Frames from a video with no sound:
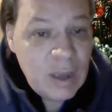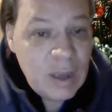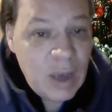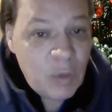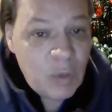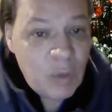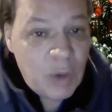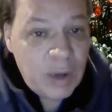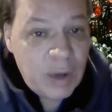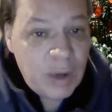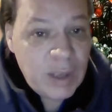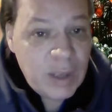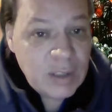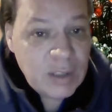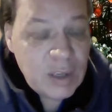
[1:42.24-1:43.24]
I will
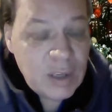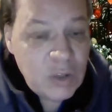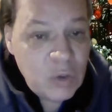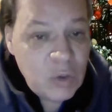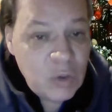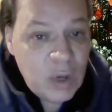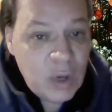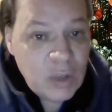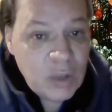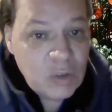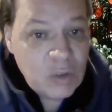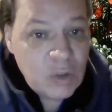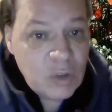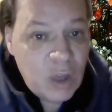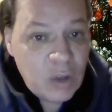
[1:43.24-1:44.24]
broadcast again to you
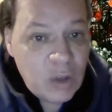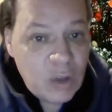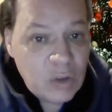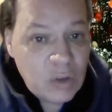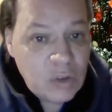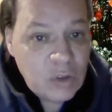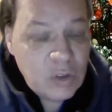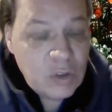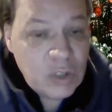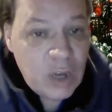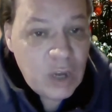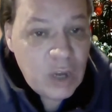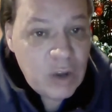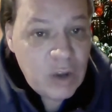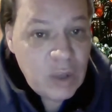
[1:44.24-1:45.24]
guys either
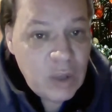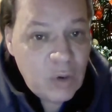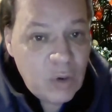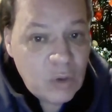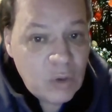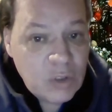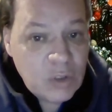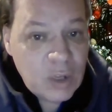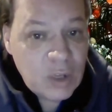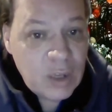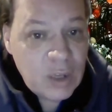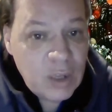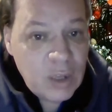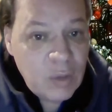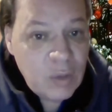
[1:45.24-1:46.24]
Saturday or
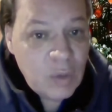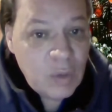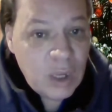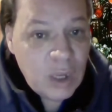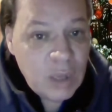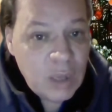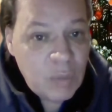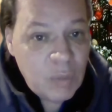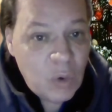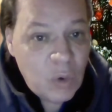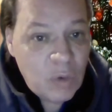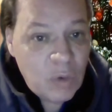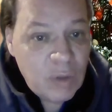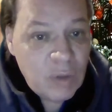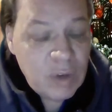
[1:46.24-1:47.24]
Sunday when I get more
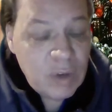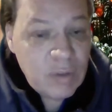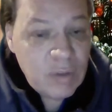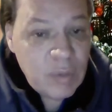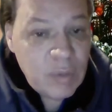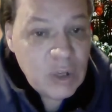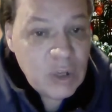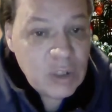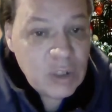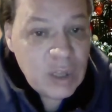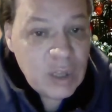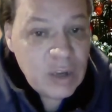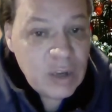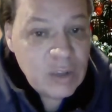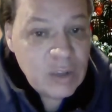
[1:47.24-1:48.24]
relevant information
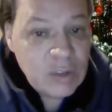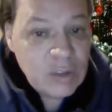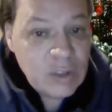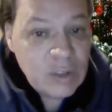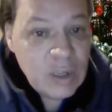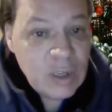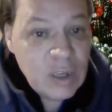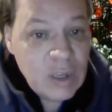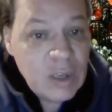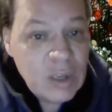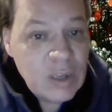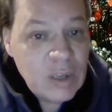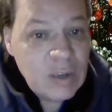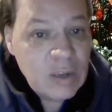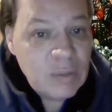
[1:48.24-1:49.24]
that is
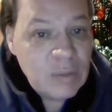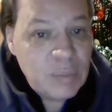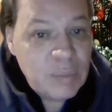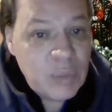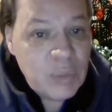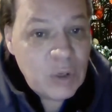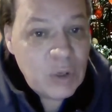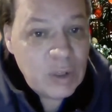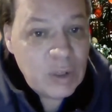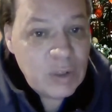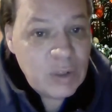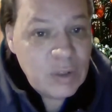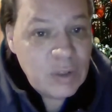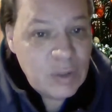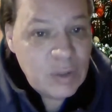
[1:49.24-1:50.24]

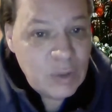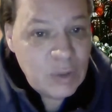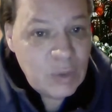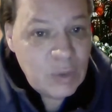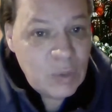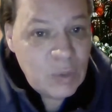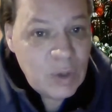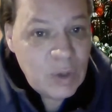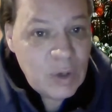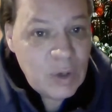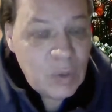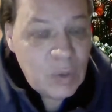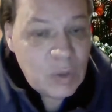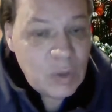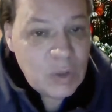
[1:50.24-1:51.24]
pertinent to
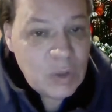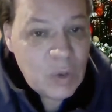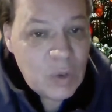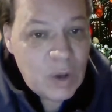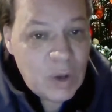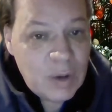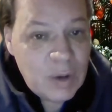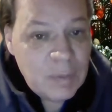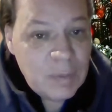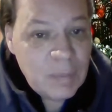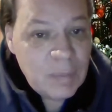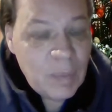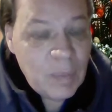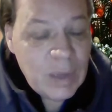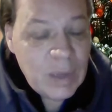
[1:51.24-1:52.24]
what's going on.
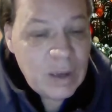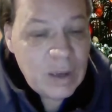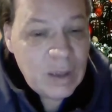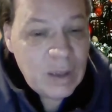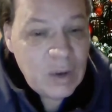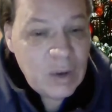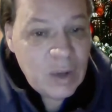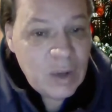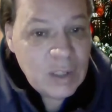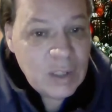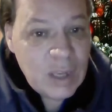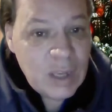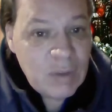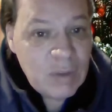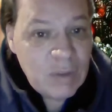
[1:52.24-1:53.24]
Until then, you guys
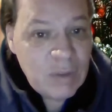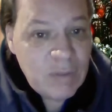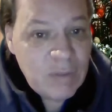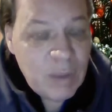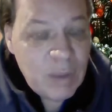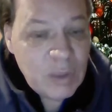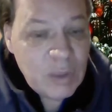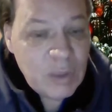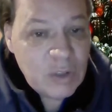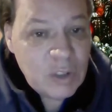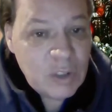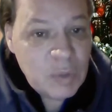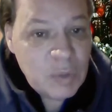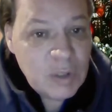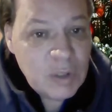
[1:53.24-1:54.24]
have a fabulous
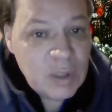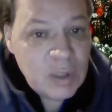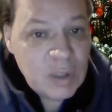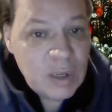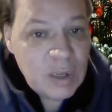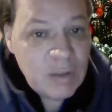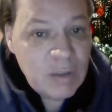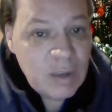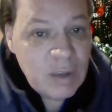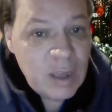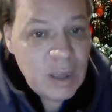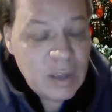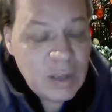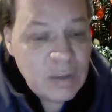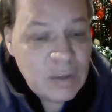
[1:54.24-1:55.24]
Christmas and an
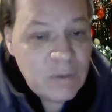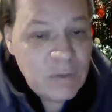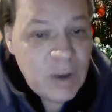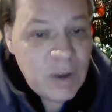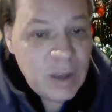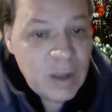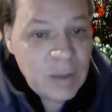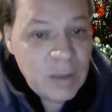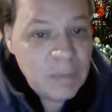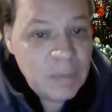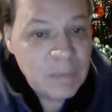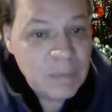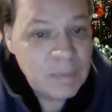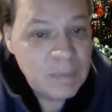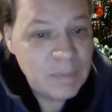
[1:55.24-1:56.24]
excellent Friday.
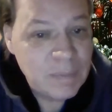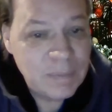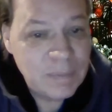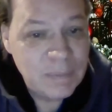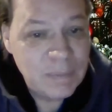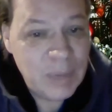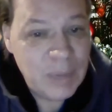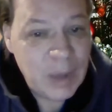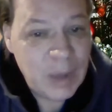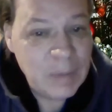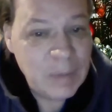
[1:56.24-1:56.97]
Bye.